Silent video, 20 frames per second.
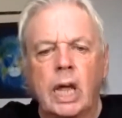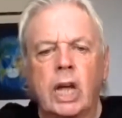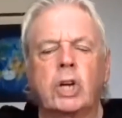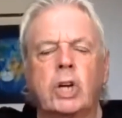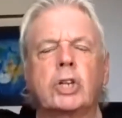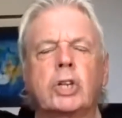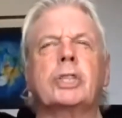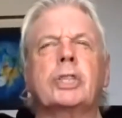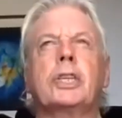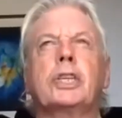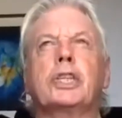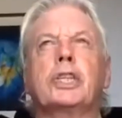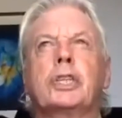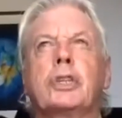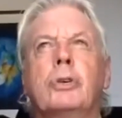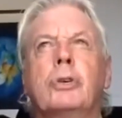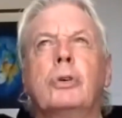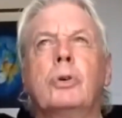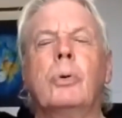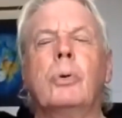Because the
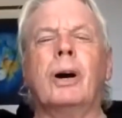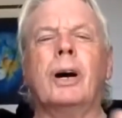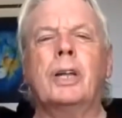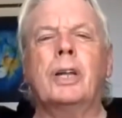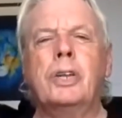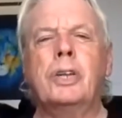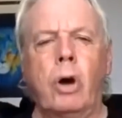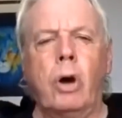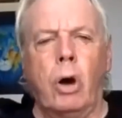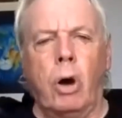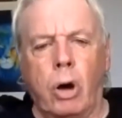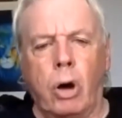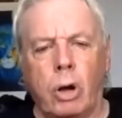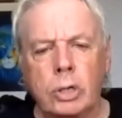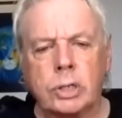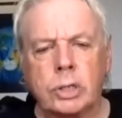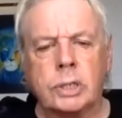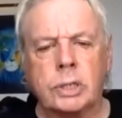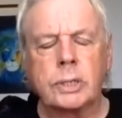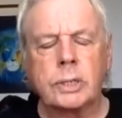two are
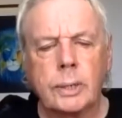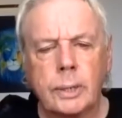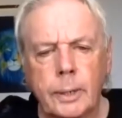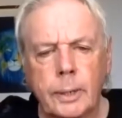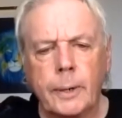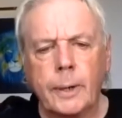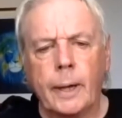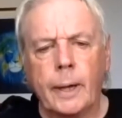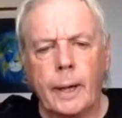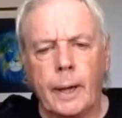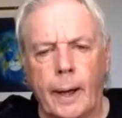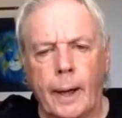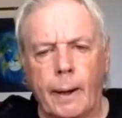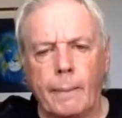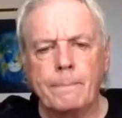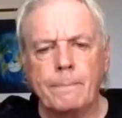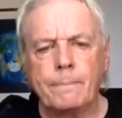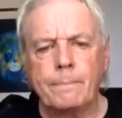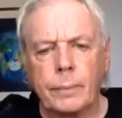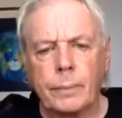not
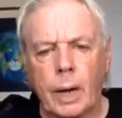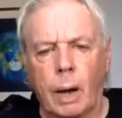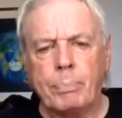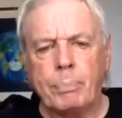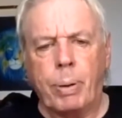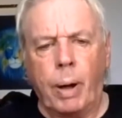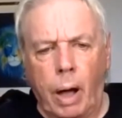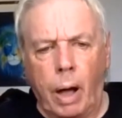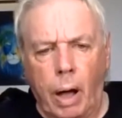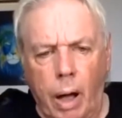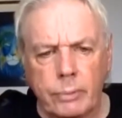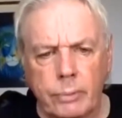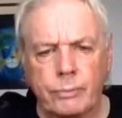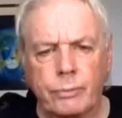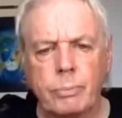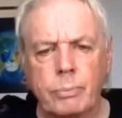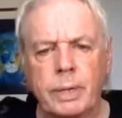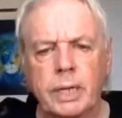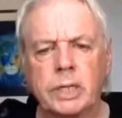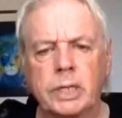um, apart
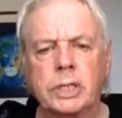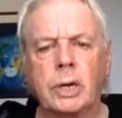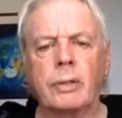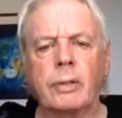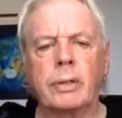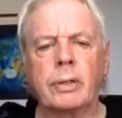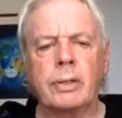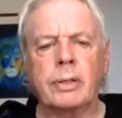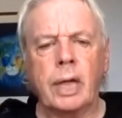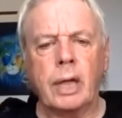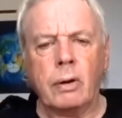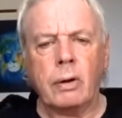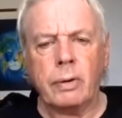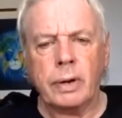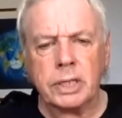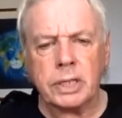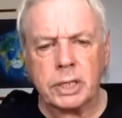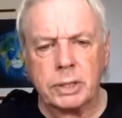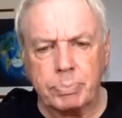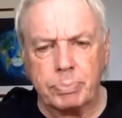from each other; they are
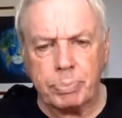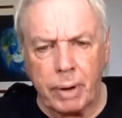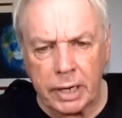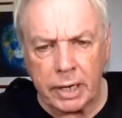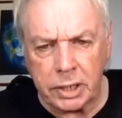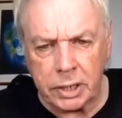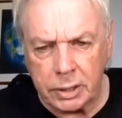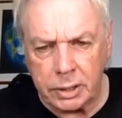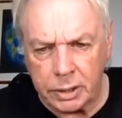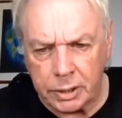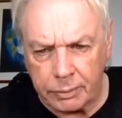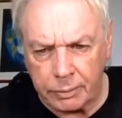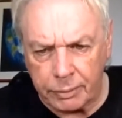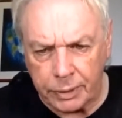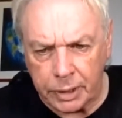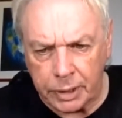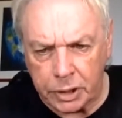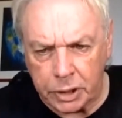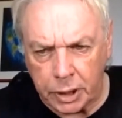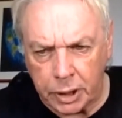expressions of
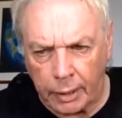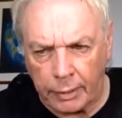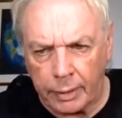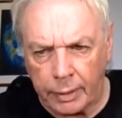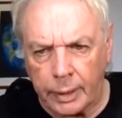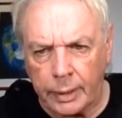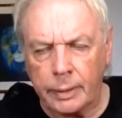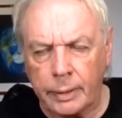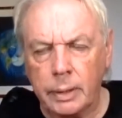each other.